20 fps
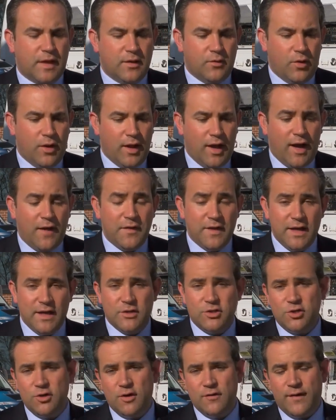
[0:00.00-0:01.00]
Well, on the
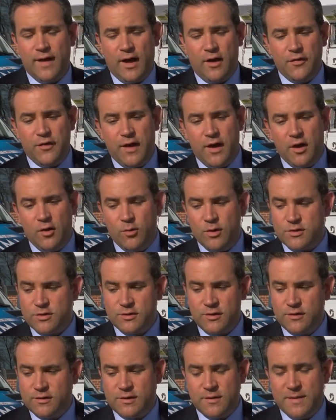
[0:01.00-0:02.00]
issue of health care,
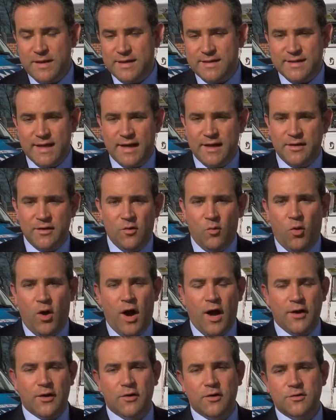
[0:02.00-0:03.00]
which looked to be dead in the
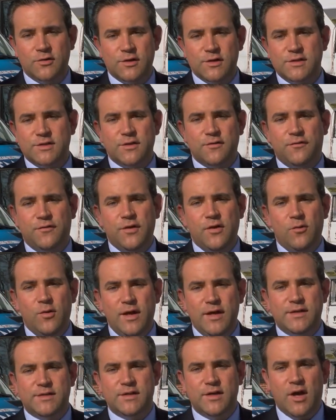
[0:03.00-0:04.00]
water just a few
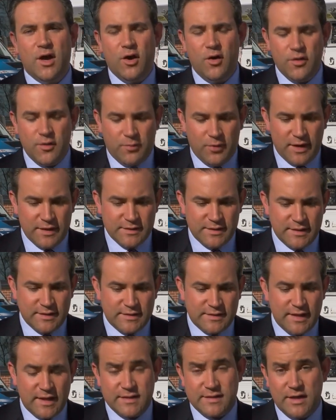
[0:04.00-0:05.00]
weeks ago, the
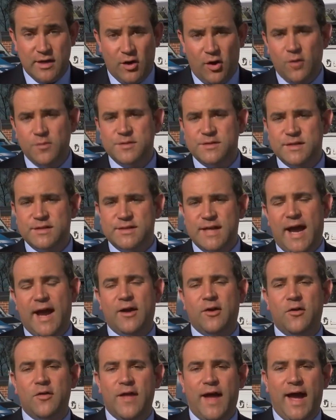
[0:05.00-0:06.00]
president says he hopes to
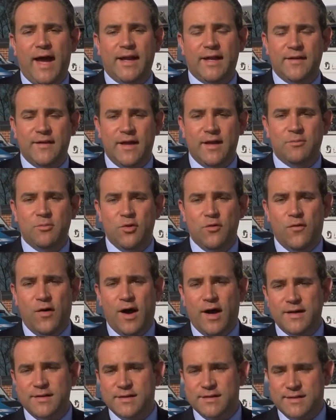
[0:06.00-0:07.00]
tackle that and then move
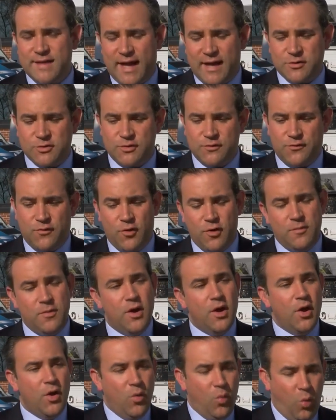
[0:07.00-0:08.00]
on to tax reform,
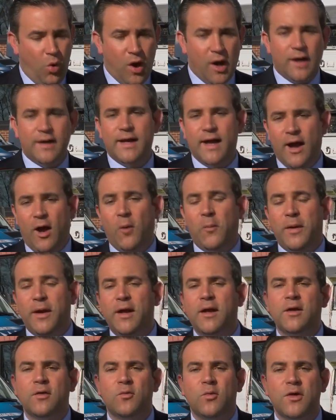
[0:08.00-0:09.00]
one
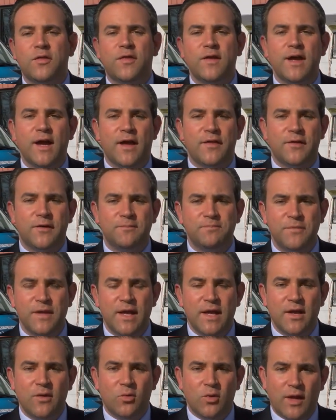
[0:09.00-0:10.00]
helping with the other.
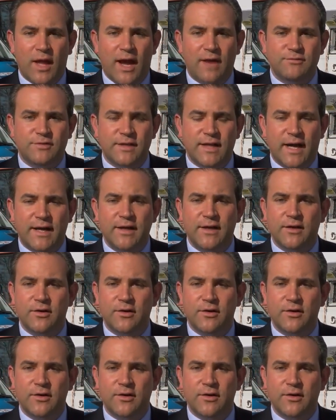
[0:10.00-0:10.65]
We're live tonight